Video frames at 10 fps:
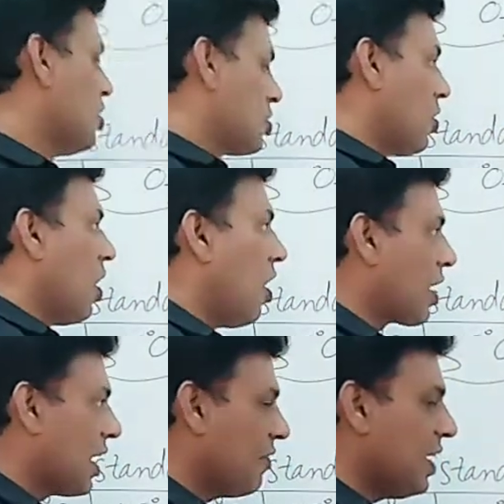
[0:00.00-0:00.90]
So how
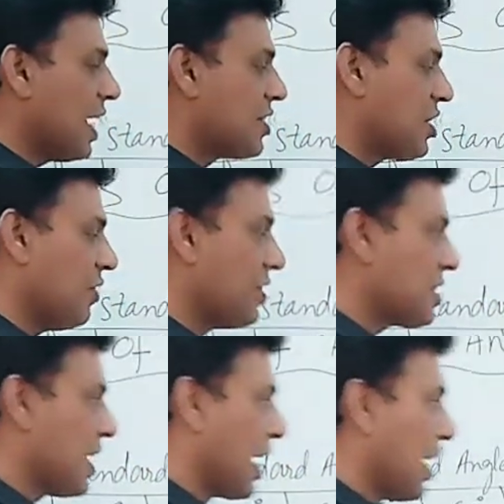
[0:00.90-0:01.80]
can we achieve
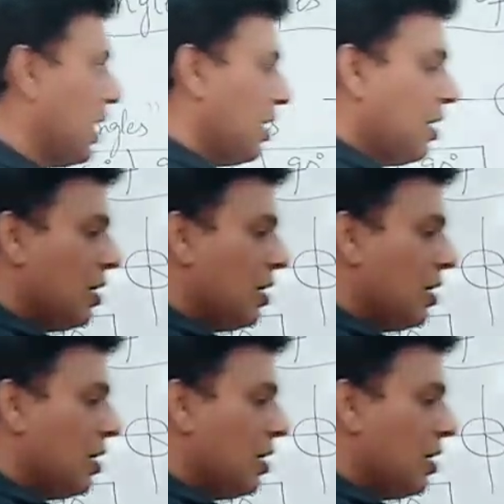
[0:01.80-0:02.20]
this angle?